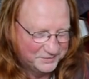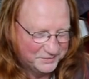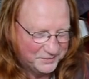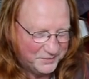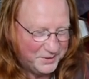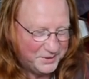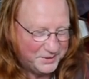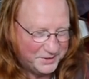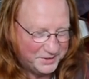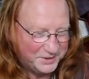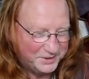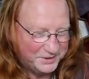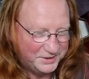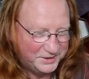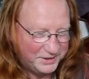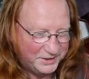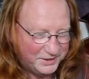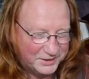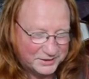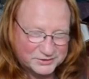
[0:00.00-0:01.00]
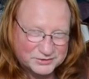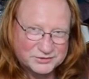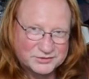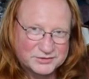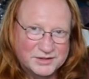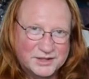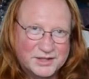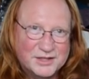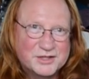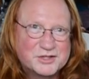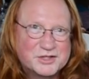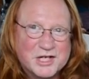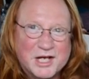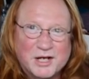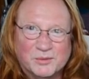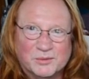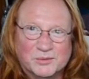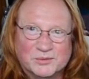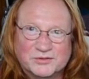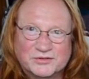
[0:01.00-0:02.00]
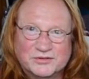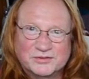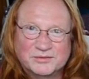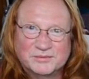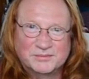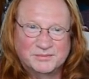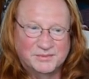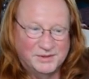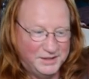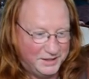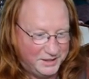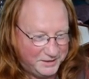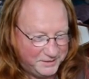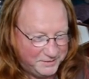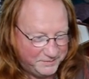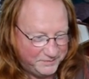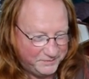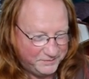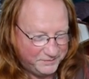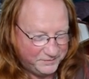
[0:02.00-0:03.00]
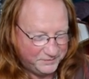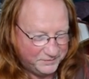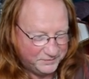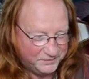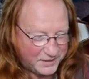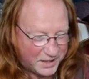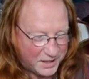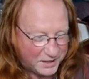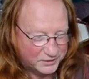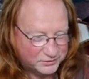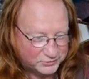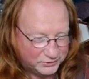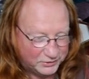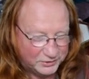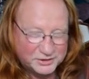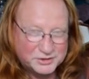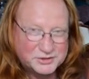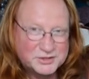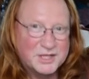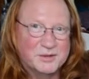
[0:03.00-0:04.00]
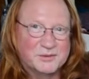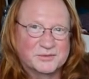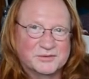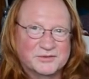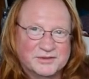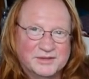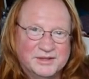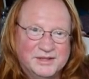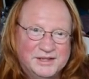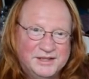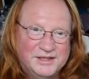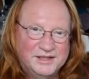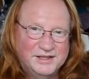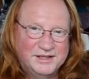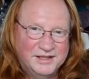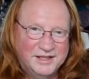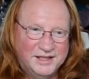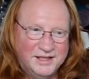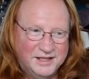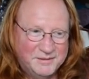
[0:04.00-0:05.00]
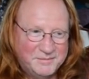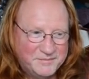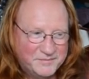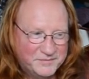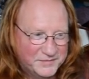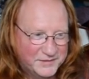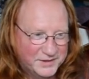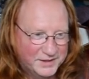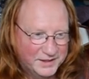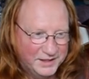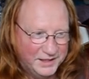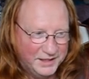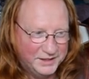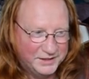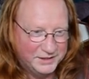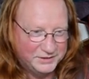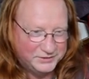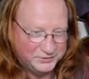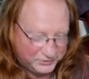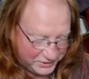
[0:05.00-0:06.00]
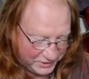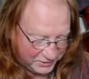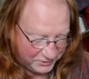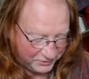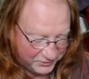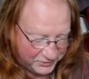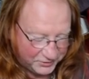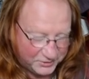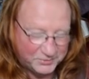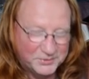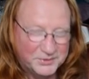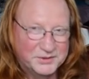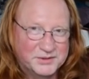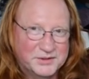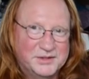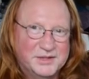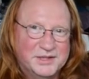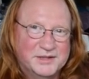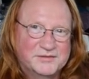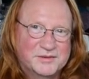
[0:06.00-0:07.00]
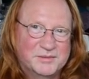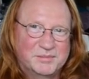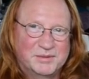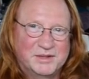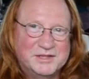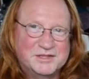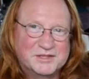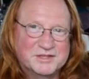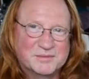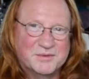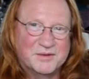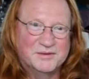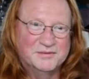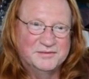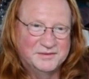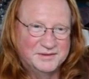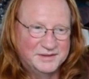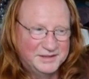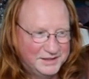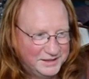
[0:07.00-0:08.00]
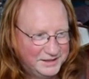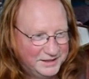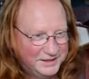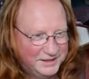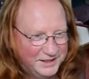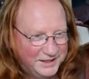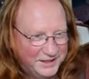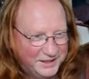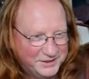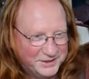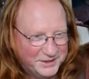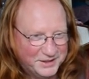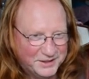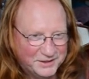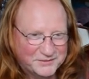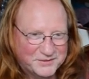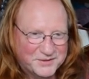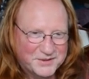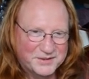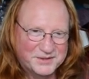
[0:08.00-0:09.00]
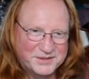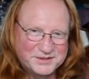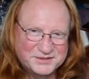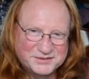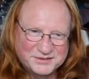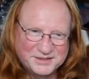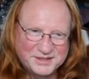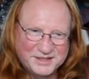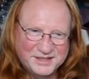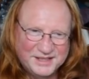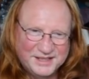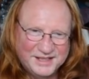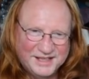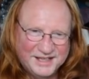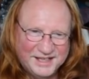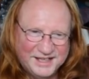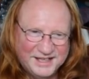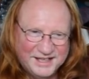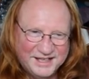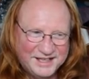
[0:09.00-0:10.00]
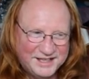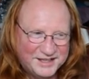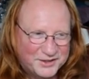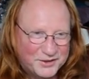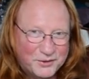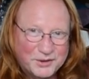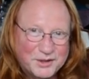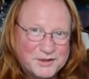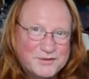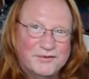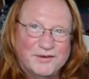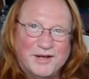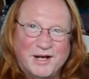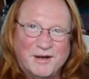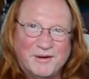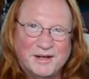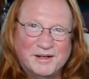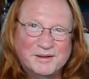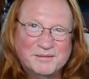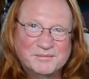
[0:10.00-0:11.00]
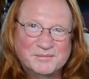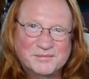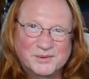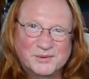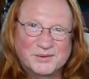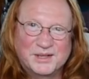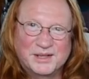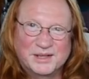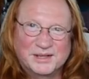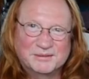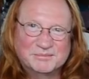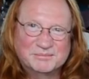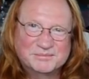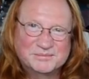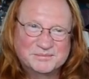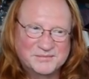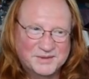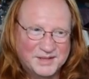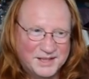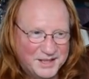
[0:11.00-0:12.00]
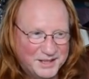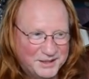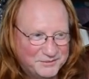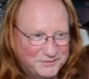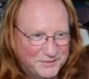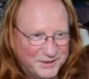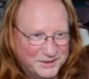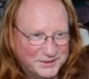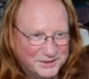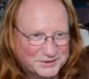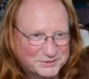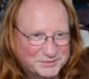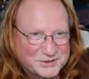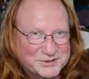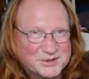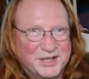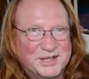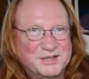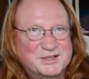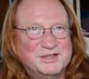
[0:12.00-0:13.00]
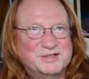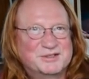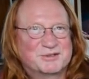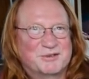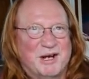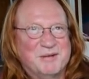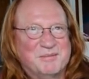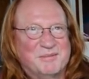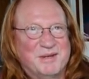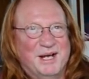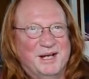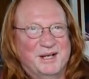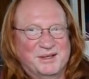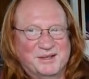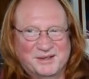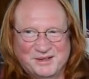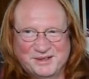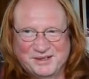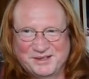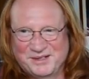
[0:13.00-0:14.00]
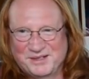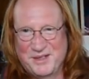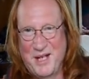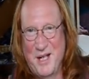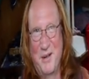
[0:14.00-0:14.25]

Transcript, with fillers: well they're, they're like uh, shells, um, solid shells, um, and they stick onto the wood and you have to bleach them off. And then I've got this uh, cauliflower looking uh, fungus which I actually scraped out. You